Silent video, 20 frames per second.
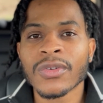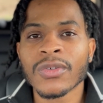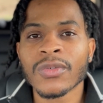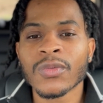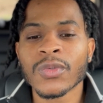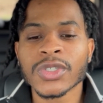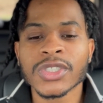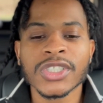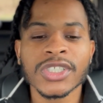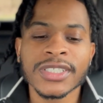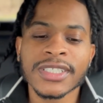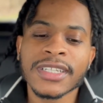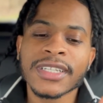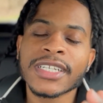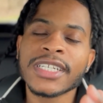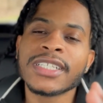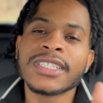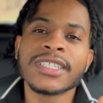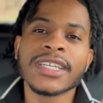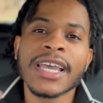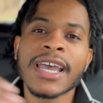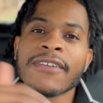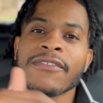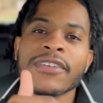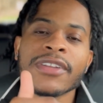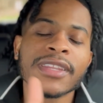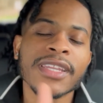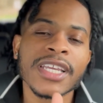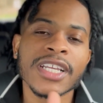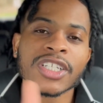will just lead to
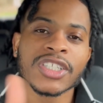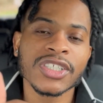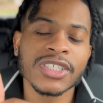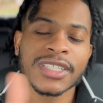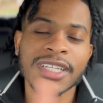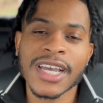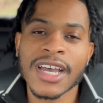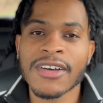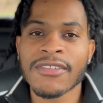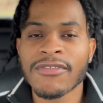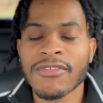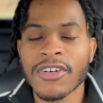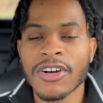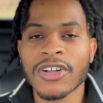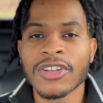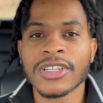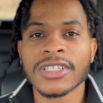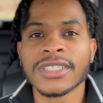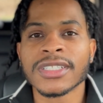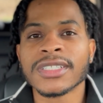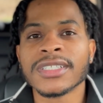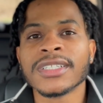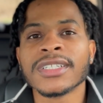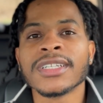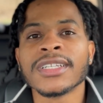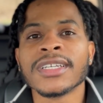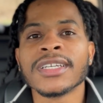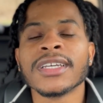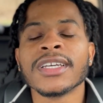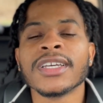everything just downfalling.
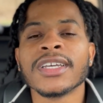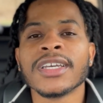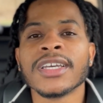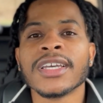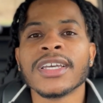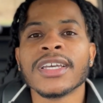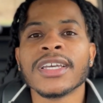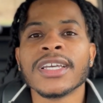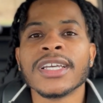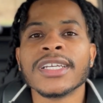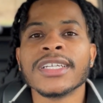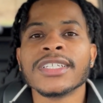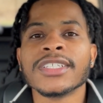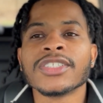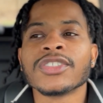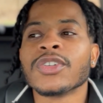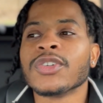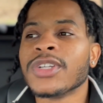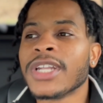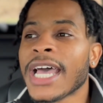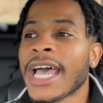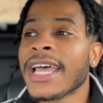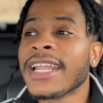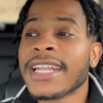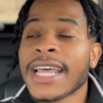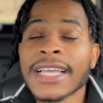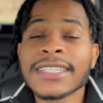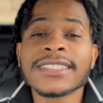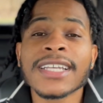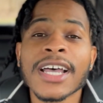So
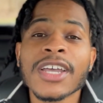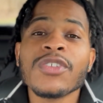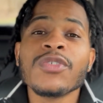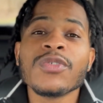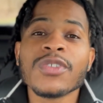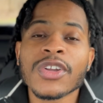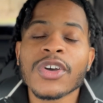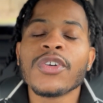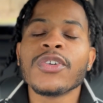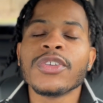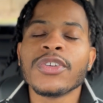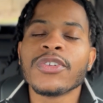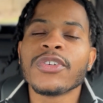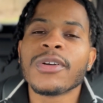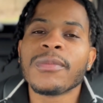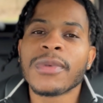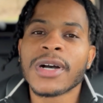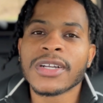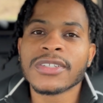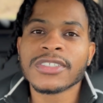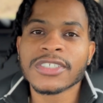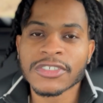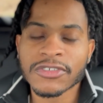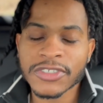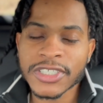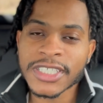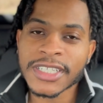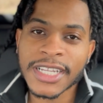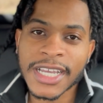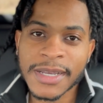that's how you know you're about to
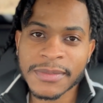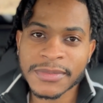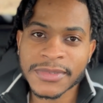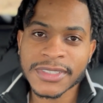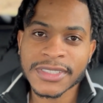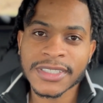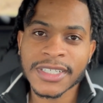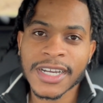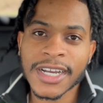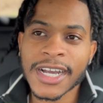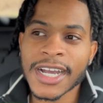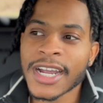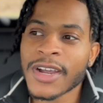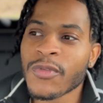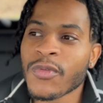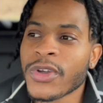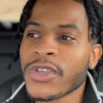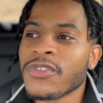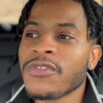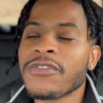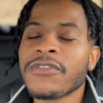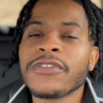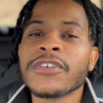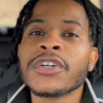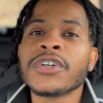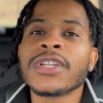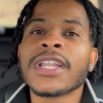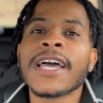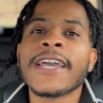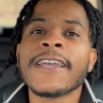relapse. All right. When you
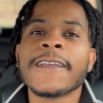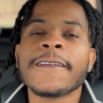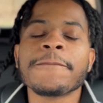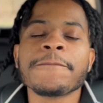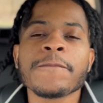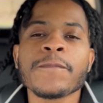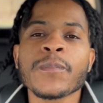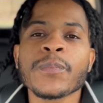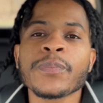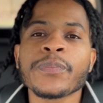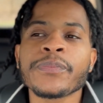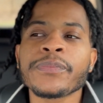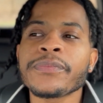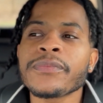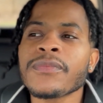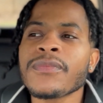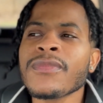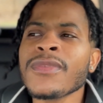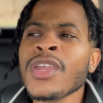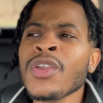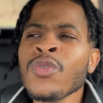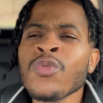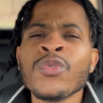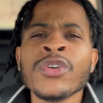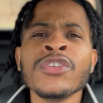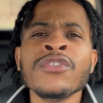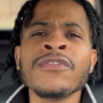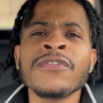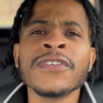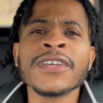feel like
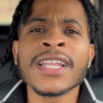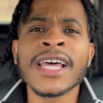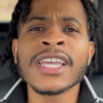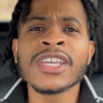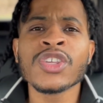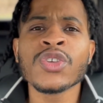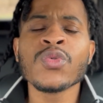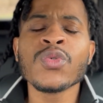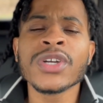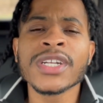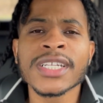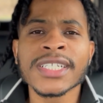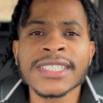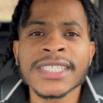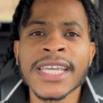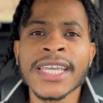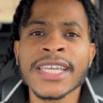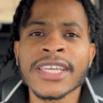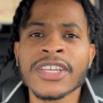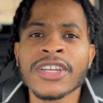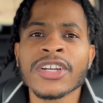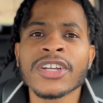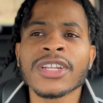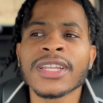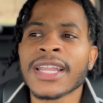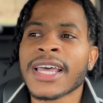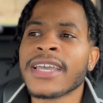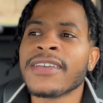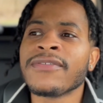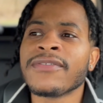you want to take your
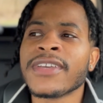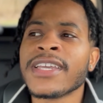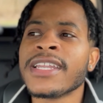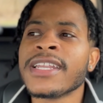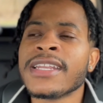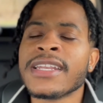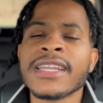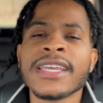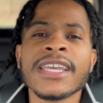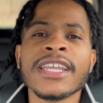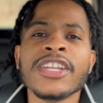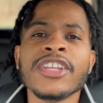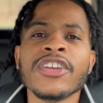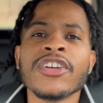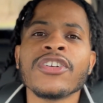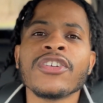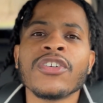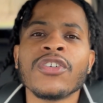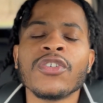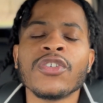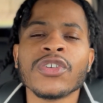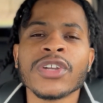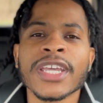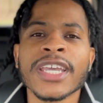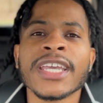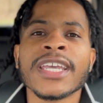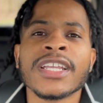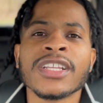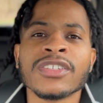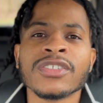life in your own
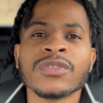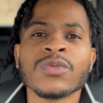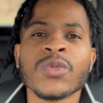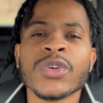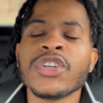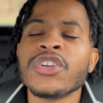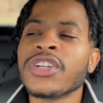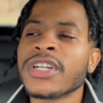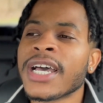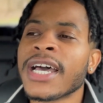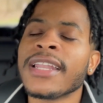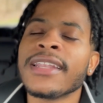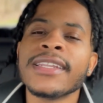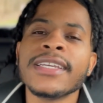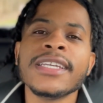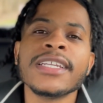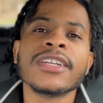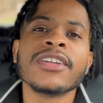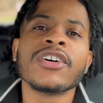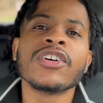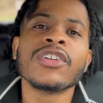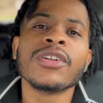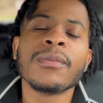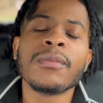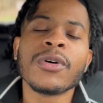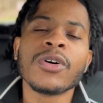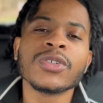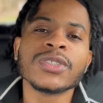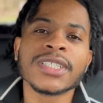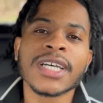hands, when you're not leading on the
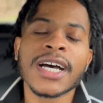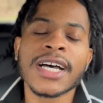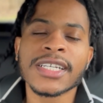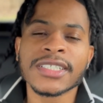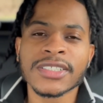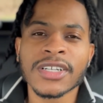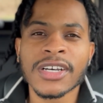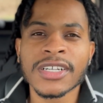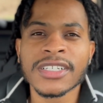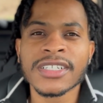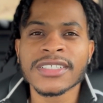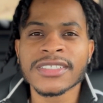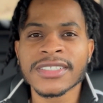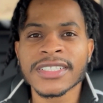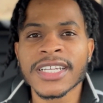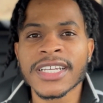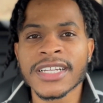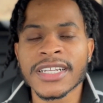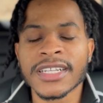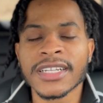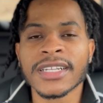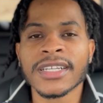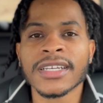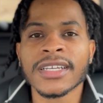Most High's understanding,